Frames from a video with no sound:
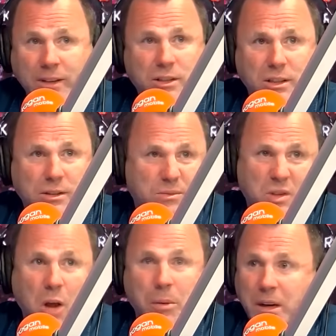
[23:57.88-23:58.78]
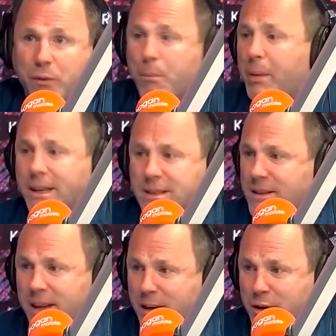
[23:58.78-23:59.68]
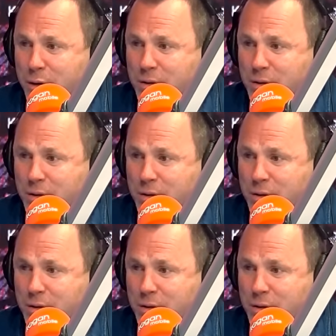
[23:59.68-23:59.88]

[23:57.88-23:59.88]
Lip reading: And just so many different pieces they can